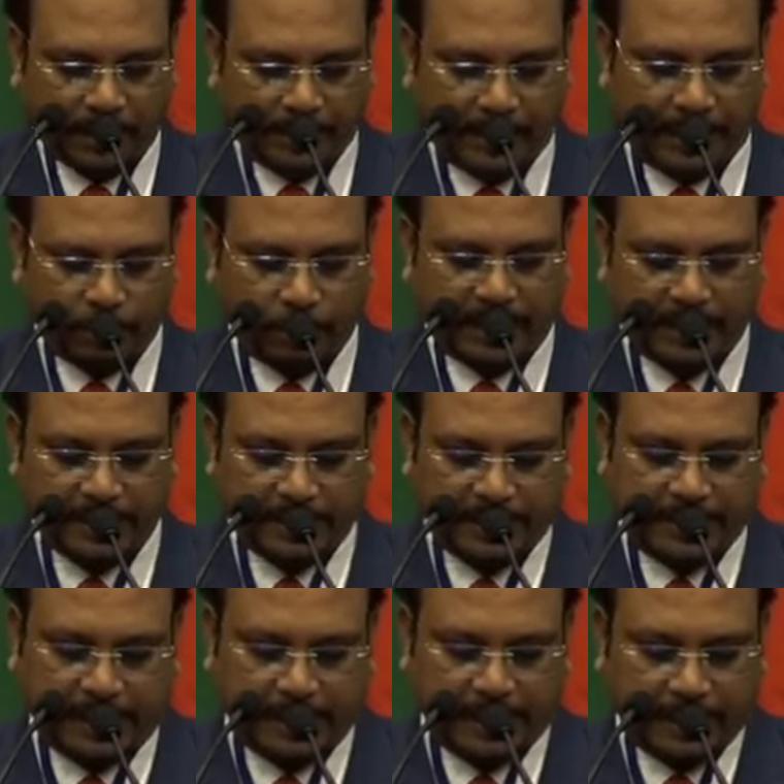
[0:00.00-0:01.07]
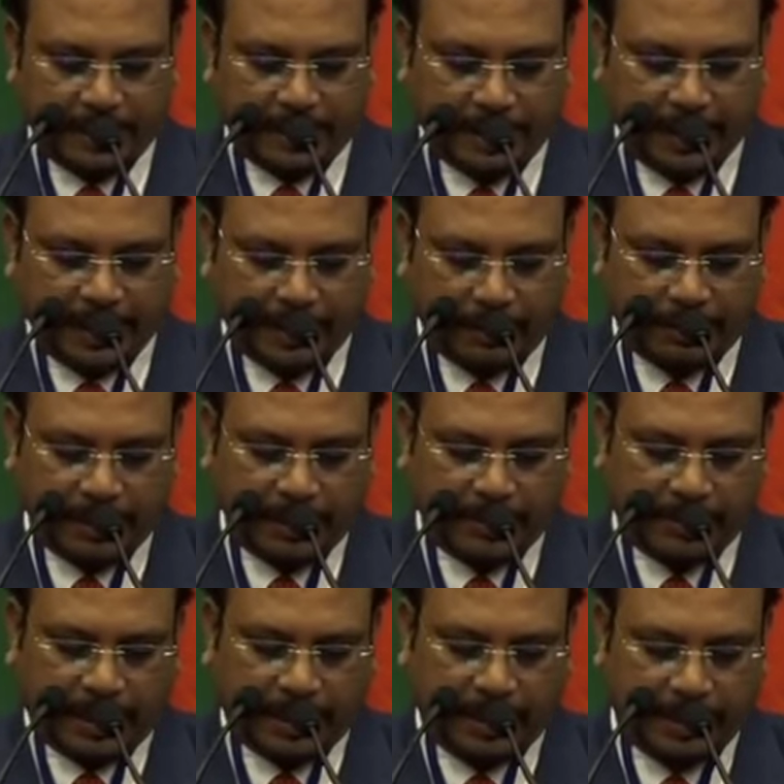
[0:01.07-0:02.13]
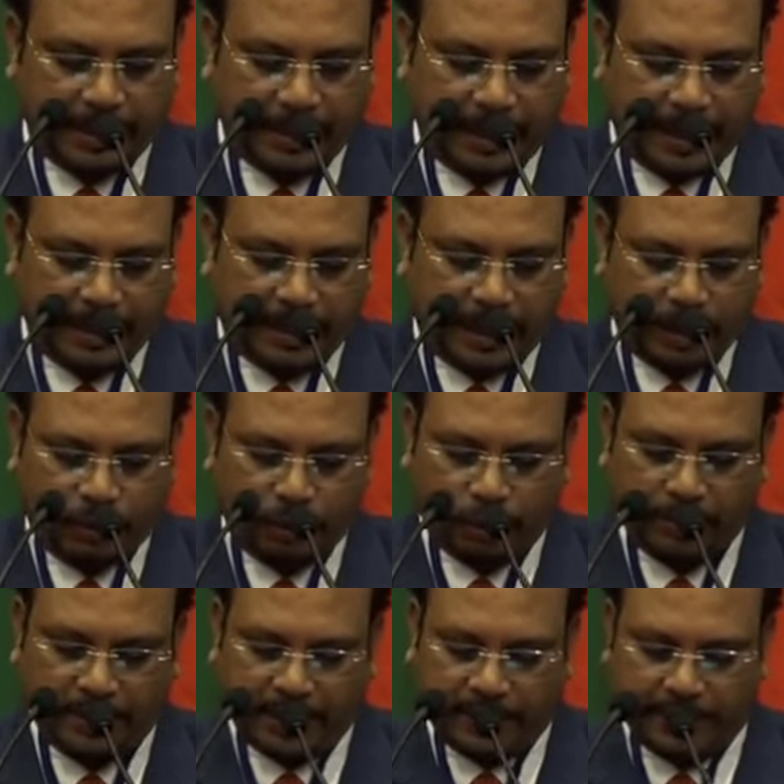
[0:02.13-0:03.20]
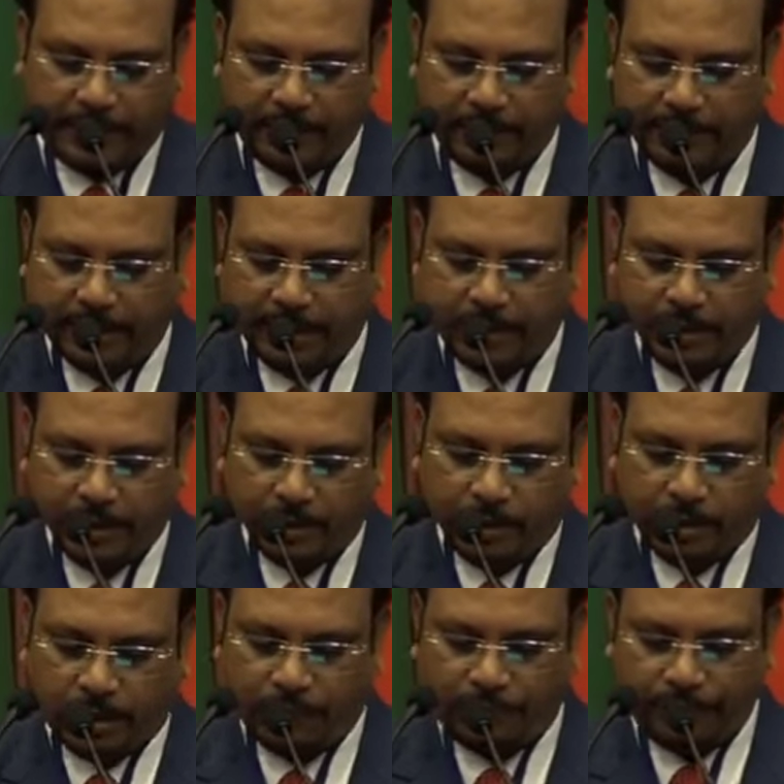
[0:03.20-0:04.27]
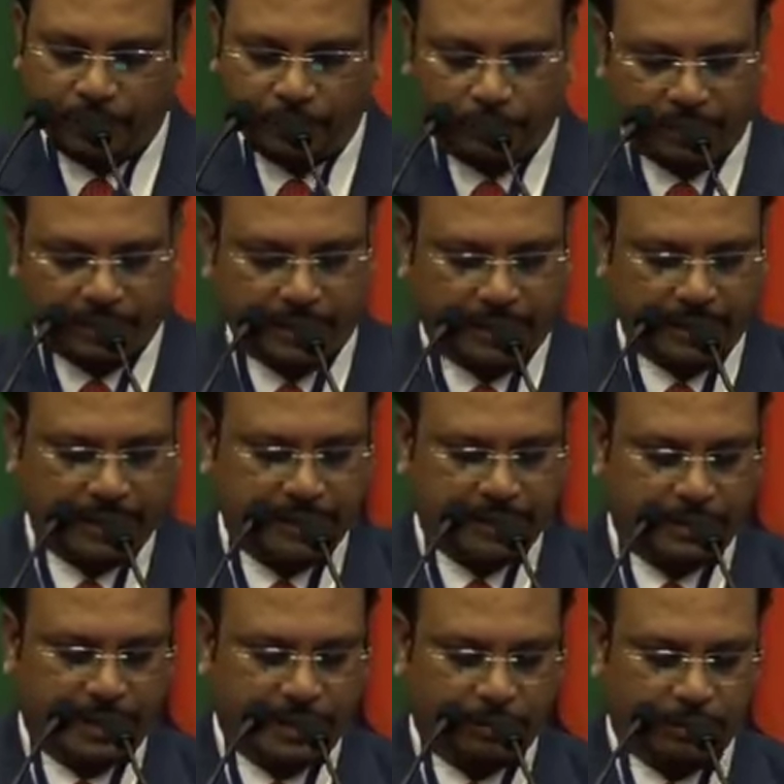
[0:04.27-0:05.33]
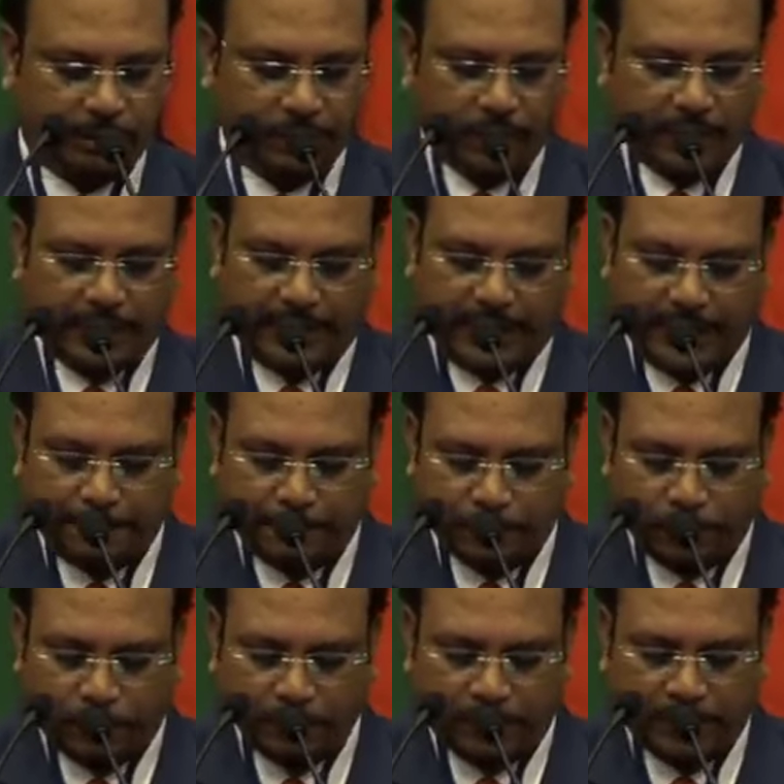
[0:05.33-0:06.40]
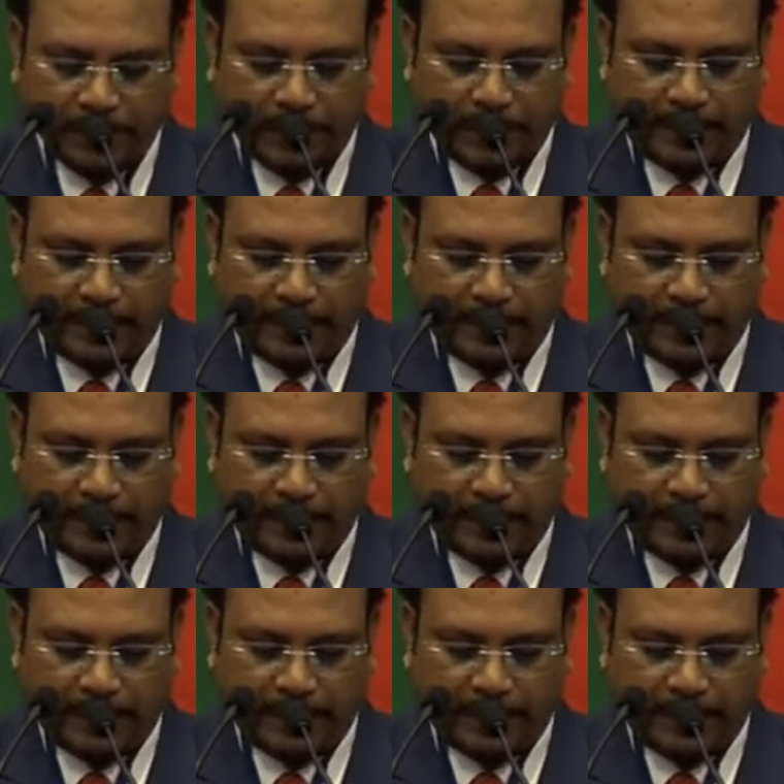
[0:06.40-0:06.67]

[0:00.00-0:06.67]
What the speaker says: Nanomaterials can enable targeted and controlled delivery of nutraceuticals, nanoliposomes,